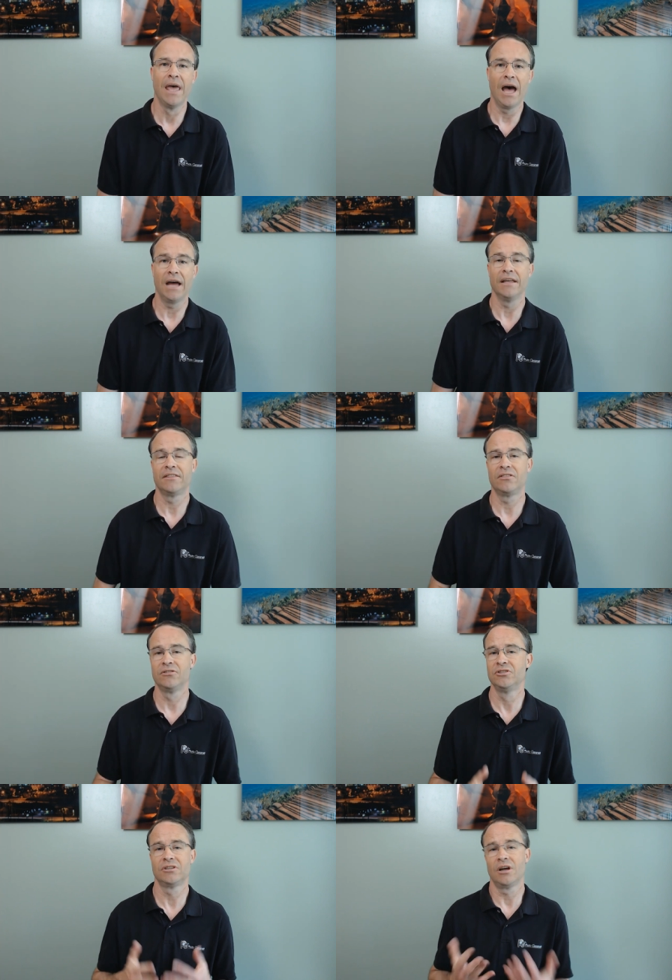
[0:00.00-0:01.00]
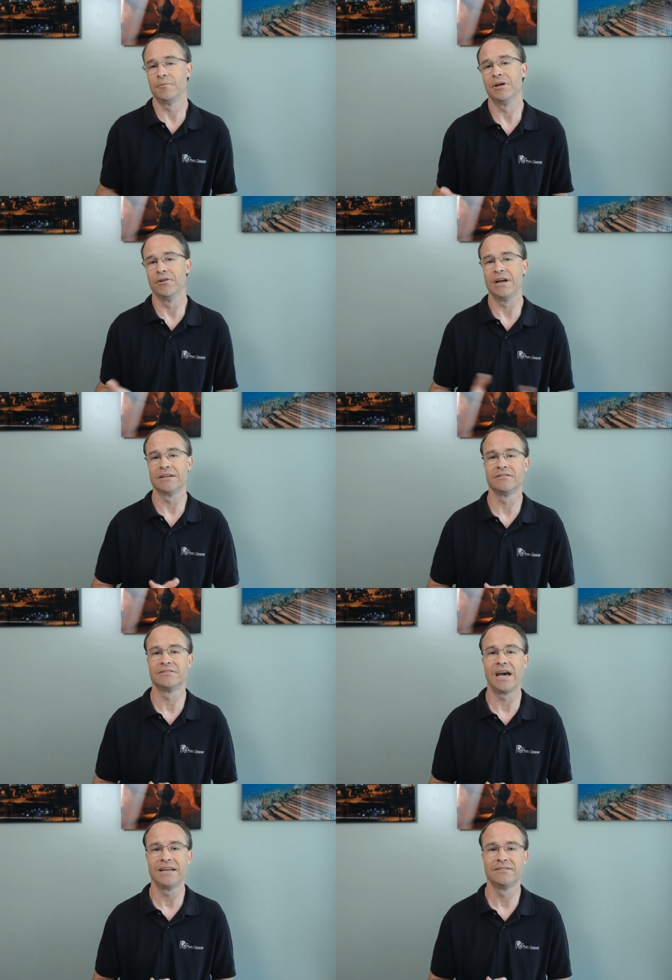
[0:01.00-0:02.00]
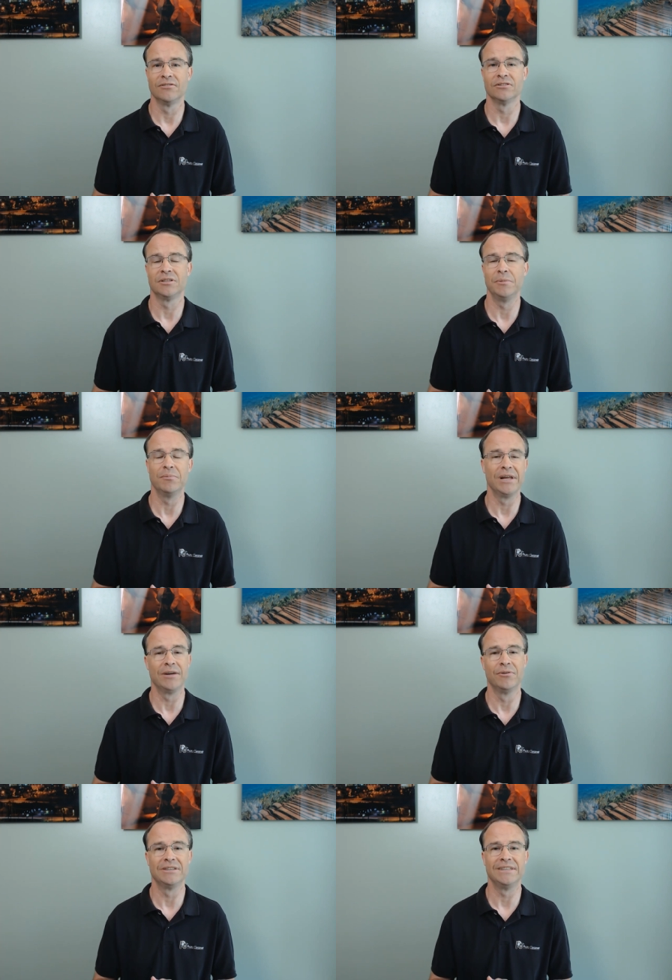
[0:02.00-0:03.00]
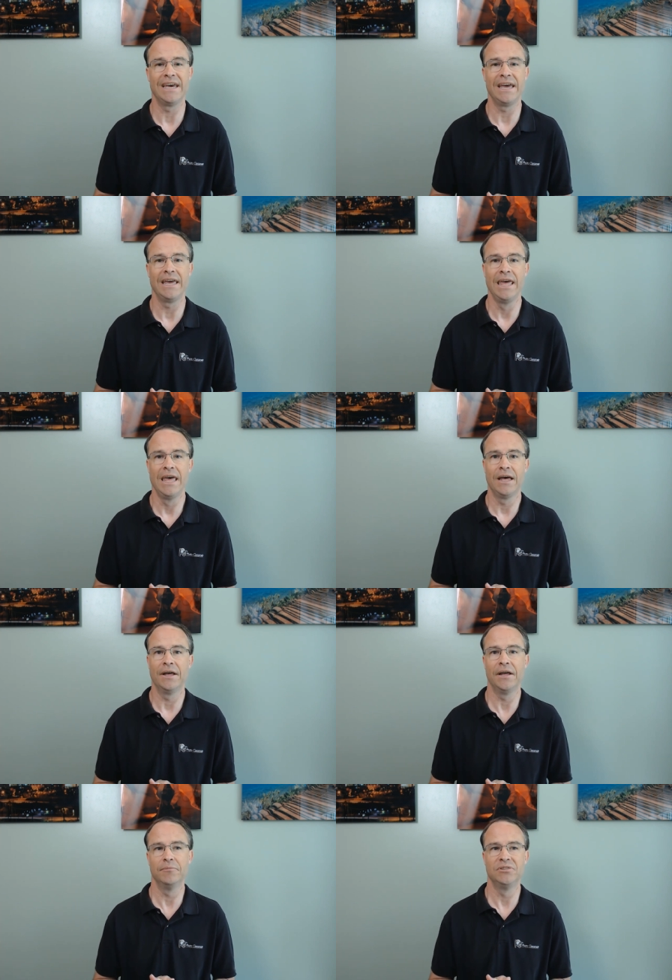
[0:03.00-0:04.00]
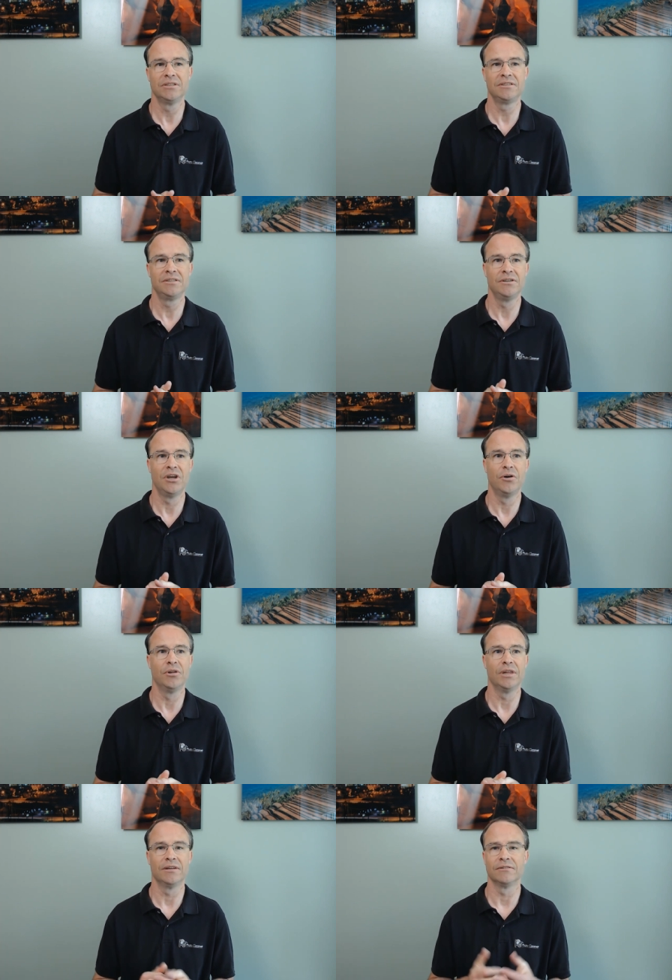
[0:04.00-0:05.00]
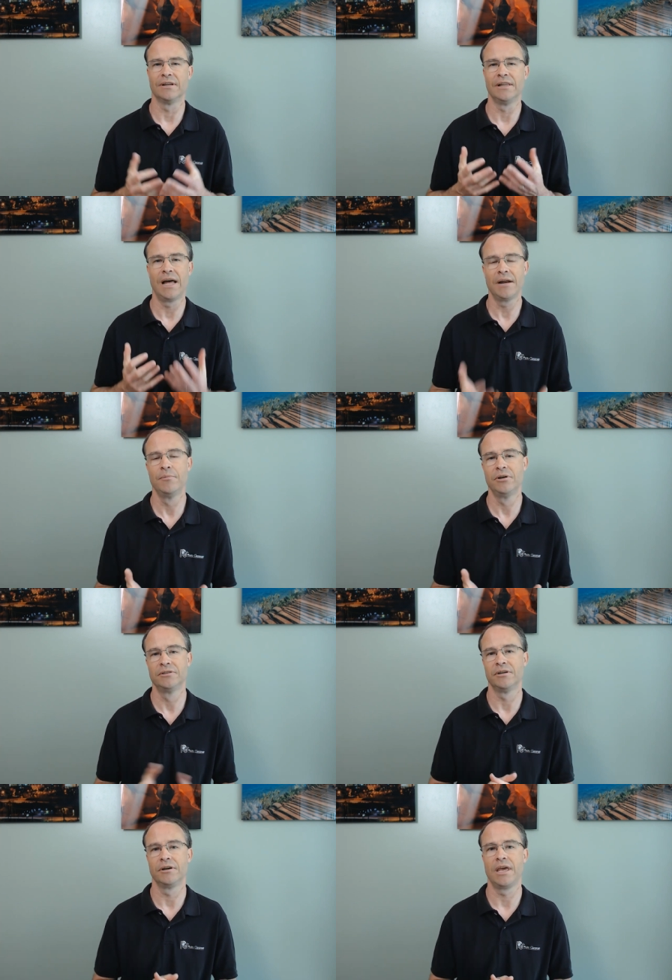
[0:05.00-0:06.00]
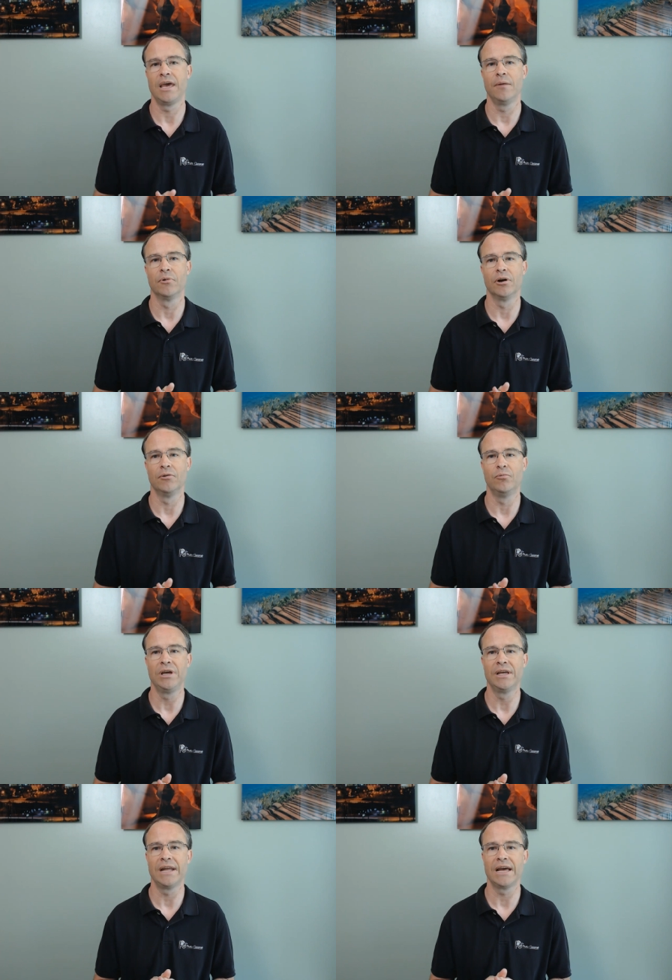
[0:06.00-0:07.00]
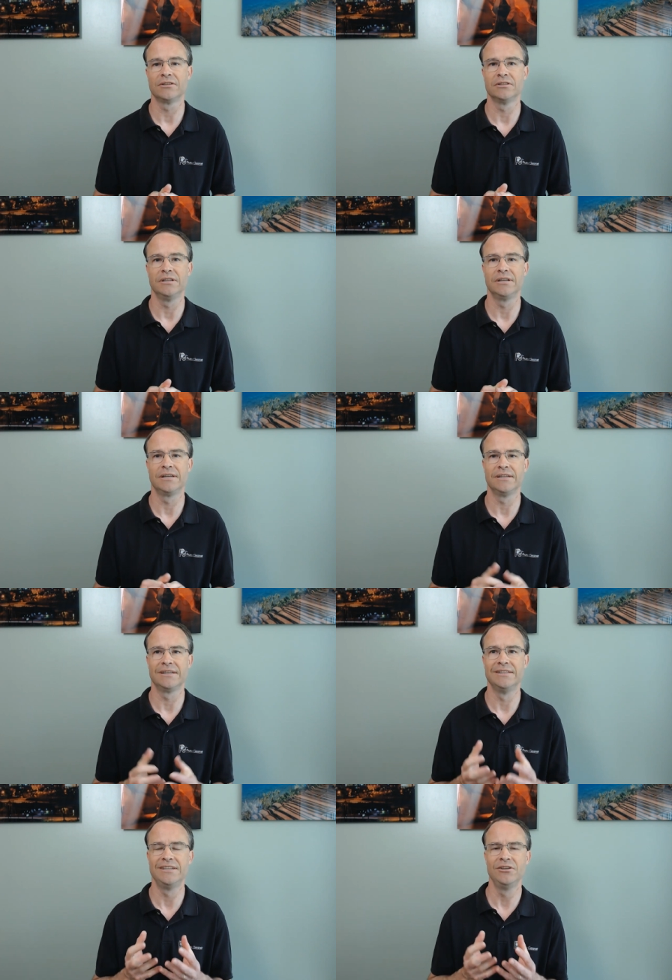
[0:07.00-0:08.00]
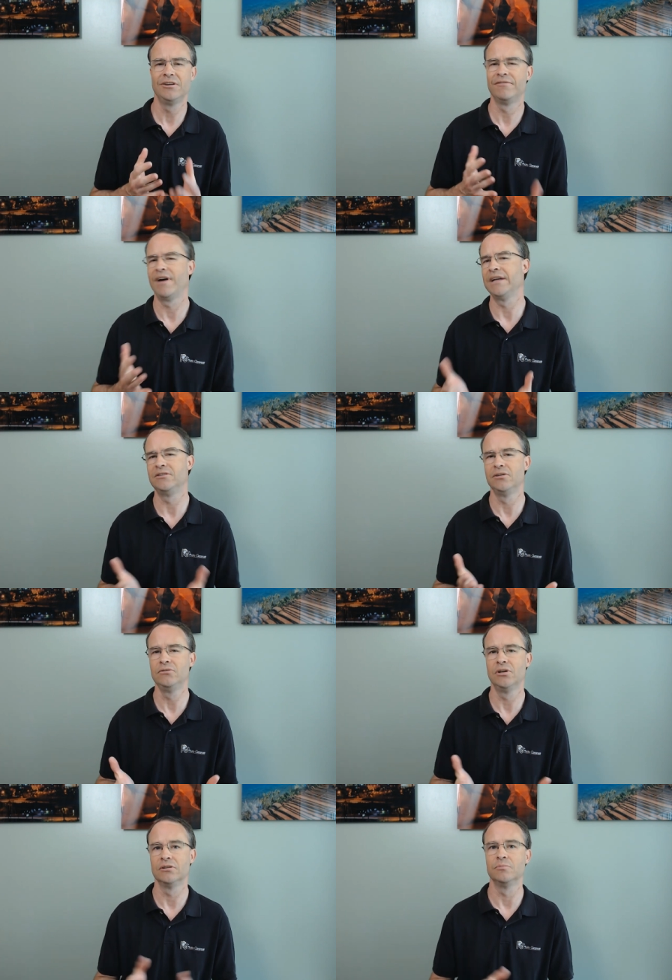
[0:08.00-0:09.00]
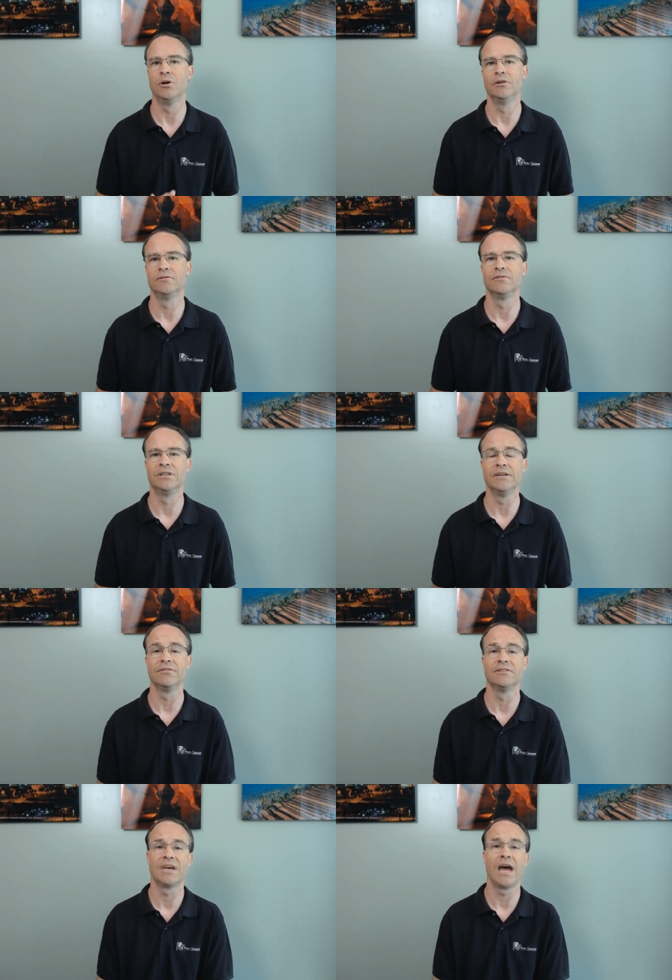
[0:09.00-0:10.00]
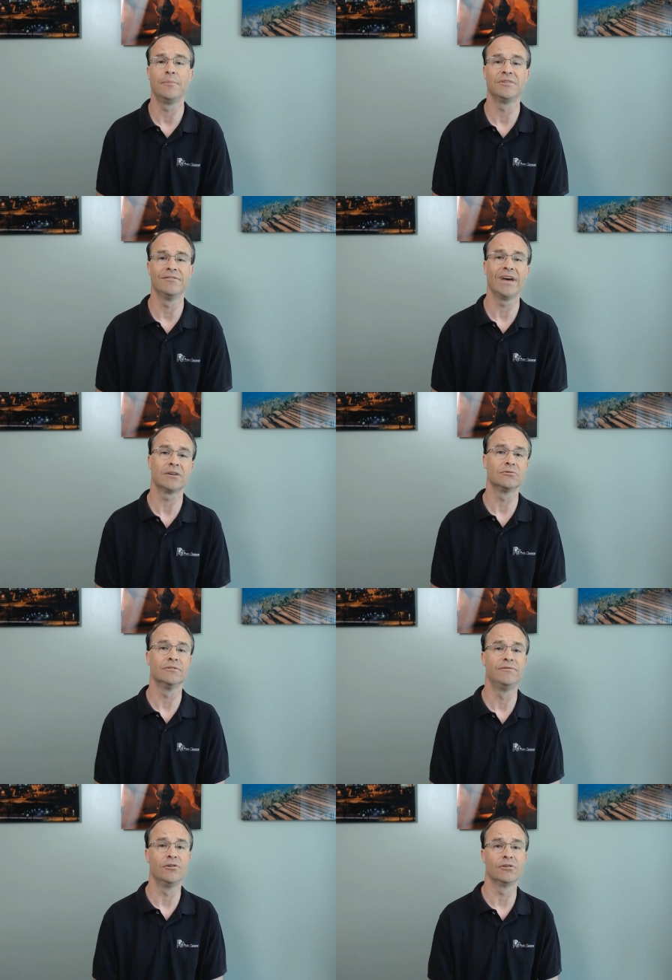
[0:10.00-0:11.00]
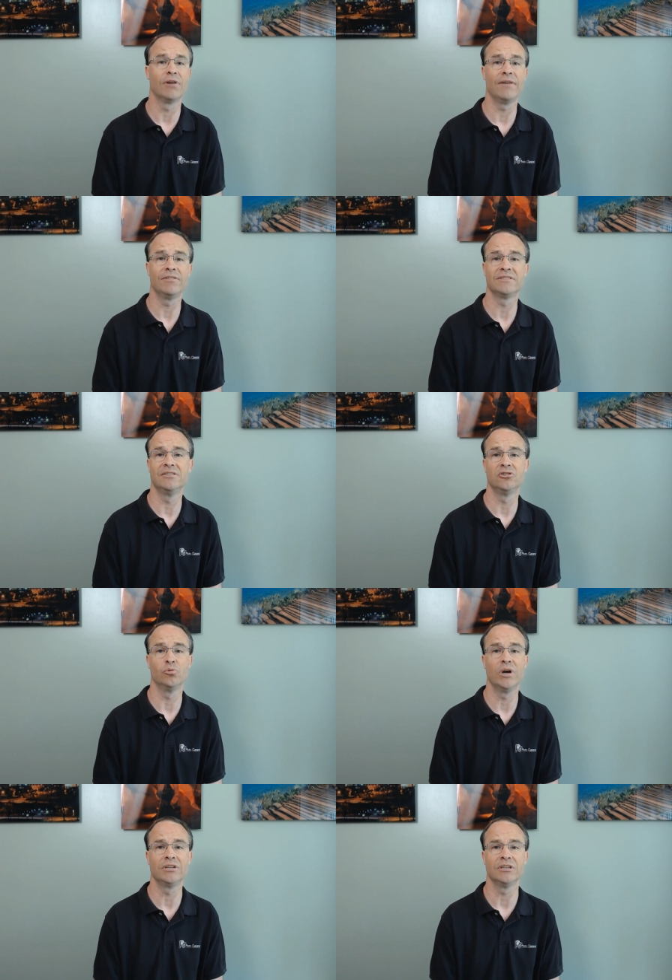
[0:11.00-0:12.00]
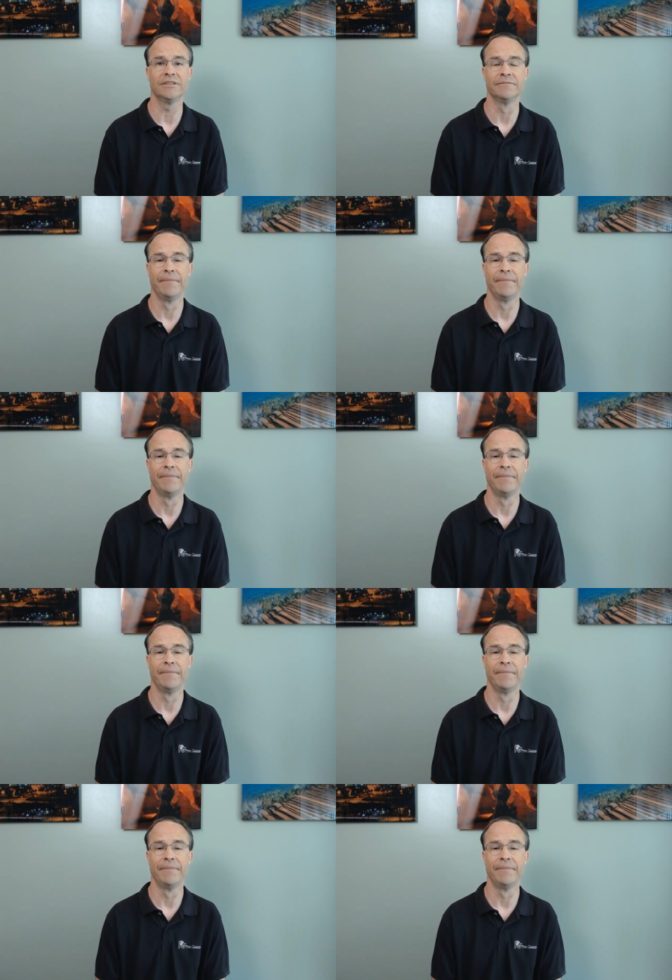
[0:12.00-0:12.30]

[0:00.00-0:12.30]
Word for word: I just thought it'd be a great exercise for us to be playing with today, um, just to know that there's a lot of modes on our camera and we can actually continue to fine tune those modes for different types of actual photographic situations.